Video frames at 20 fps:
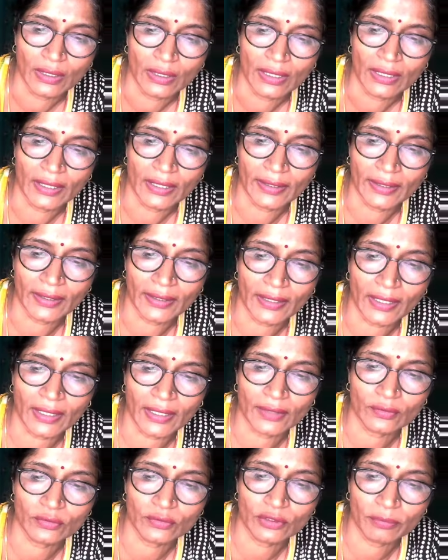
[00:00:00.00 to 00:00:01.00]
and R
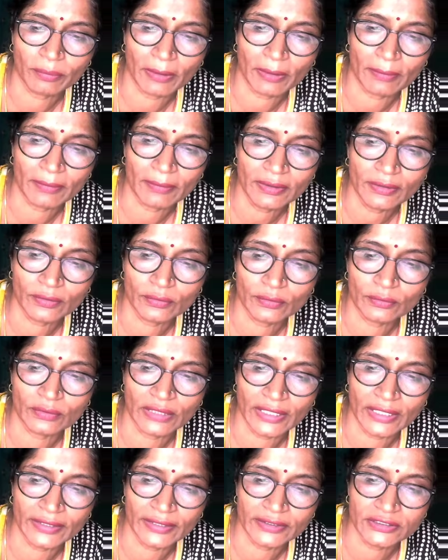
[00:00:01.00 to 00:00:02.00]
to the power 2.
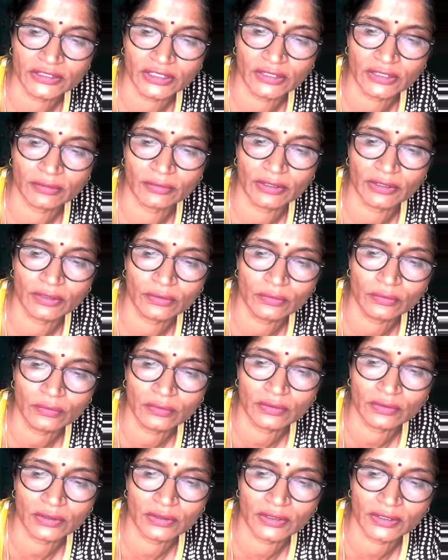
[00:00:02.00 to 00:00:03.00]
That is equal to
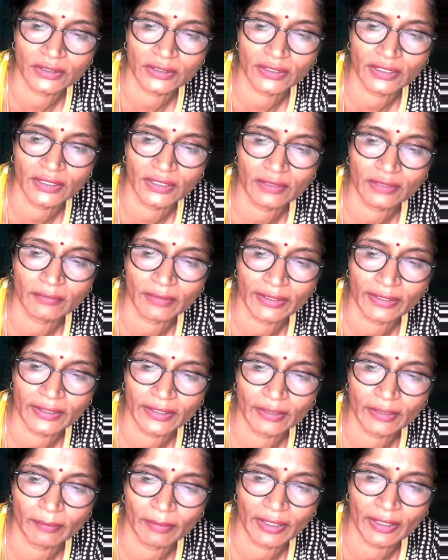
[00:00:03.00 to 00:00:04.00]
13
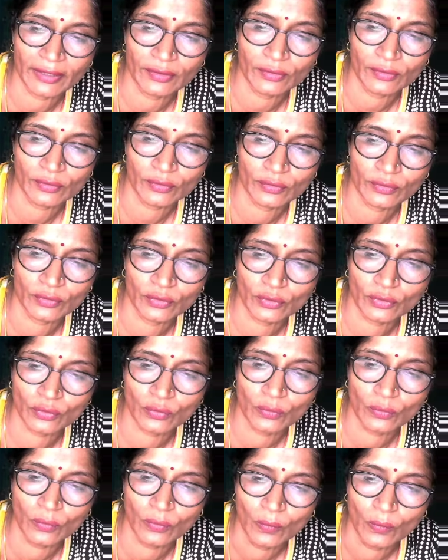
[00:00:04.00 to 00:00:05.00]
divided by
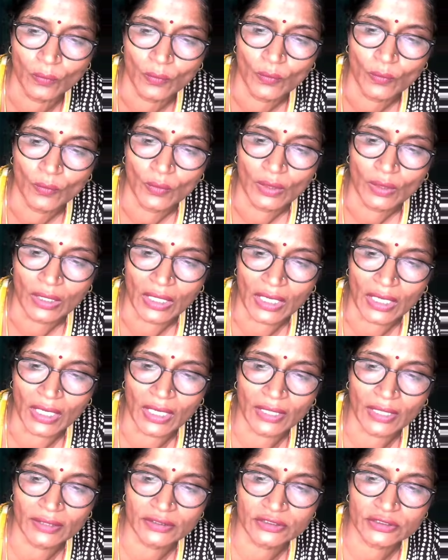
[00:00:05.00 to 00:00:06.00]
2,
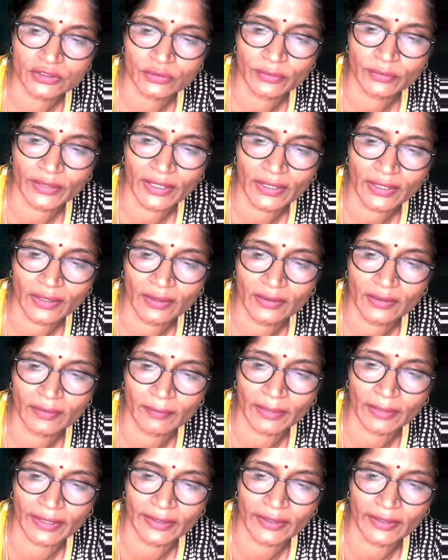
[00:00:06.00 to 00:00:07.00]
R square
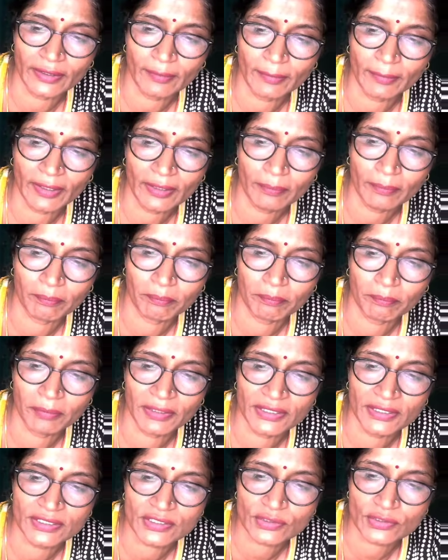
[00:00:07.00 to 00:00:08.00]
divided by
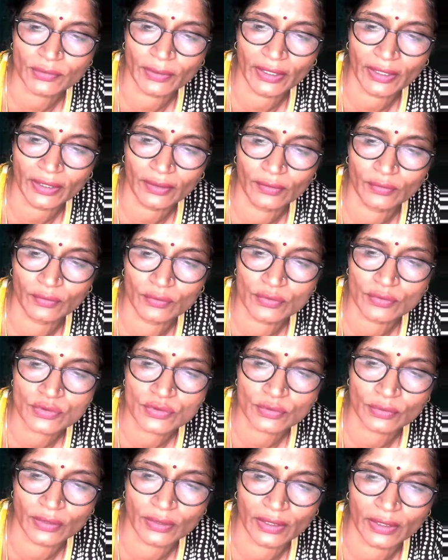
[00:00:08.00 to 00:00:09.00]
P square Q
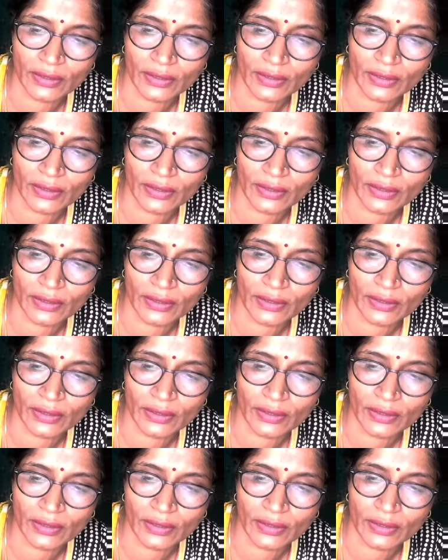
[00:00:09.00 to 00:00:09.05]
square.